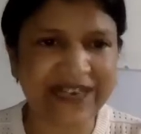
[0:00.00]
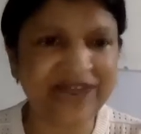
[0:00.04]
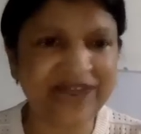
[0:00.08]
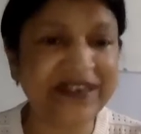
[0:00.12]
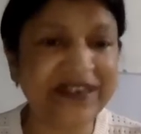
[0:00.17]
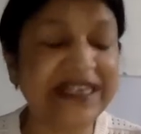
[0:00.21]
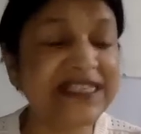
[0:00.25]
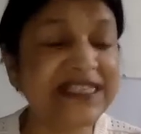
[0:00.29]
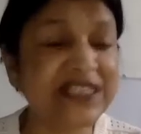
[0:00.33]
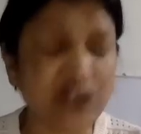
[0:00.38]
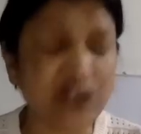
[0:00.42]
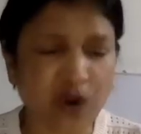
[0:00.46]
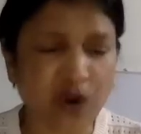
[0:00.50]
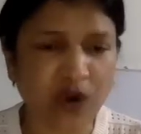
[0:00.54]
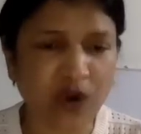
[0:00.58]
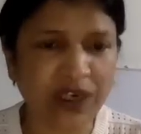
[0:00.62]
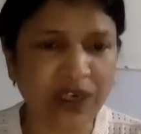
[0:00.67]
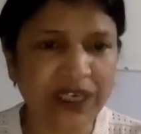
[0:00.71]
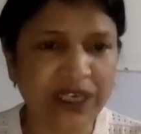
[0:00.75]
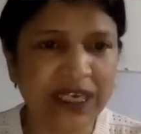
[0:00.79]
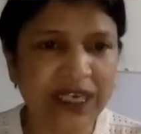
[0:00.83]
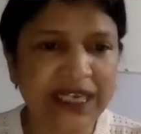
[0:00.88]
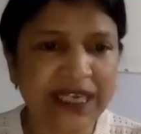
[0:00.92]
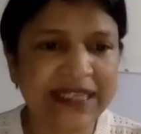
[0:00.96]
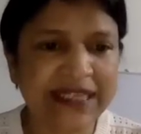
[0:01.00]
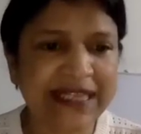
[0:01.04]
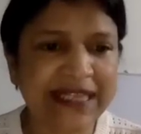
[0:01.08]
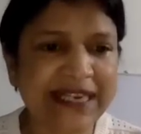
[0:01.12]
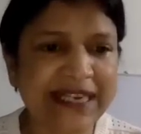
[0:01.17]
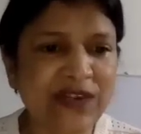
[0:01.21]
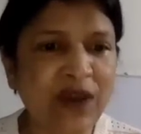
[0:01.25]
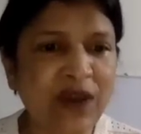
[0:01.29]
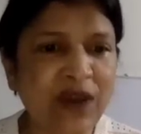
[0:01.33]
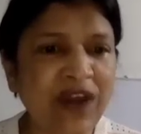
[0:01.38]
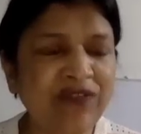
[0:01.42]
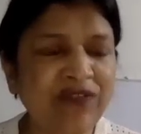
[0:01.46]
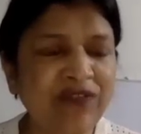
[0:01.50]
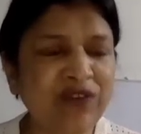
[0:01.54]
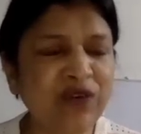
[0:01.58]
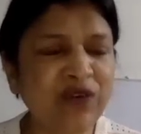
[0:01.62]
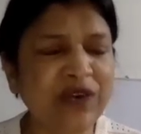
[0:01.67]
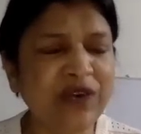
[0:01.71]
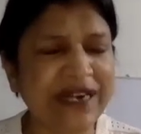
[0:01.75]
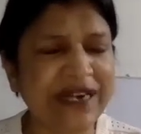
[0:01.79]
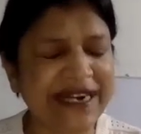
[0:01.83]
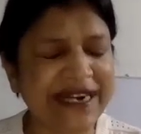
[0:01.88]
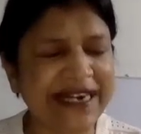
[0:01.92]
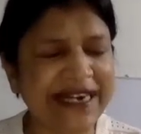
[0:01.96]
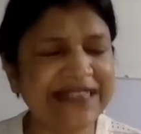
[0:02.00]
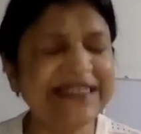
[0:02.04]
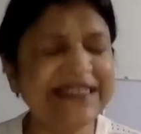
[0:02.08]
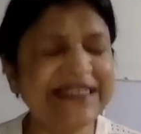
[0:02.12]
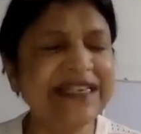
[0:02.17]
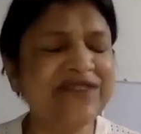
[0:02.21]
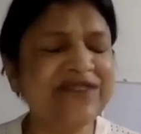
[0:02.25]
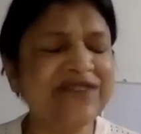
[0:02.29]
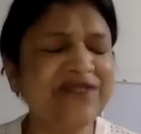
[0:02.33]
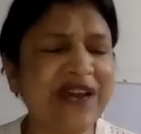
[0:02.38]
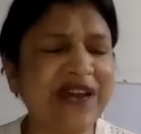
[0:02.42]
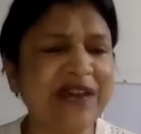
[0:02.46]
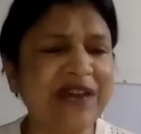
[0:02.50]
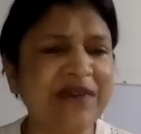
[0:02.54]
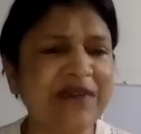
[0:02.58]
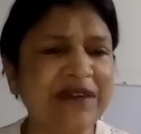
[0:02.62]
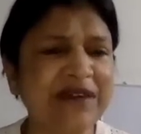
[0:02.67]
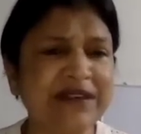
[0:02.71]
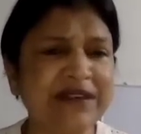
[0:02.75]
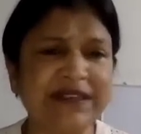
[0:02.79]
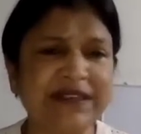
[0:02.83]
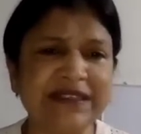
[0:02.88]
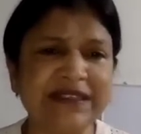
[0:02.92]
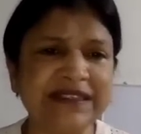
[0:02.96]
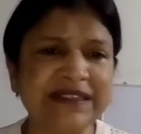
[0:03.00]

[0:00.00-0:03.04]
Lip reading: If it is not, then you have to create the environment.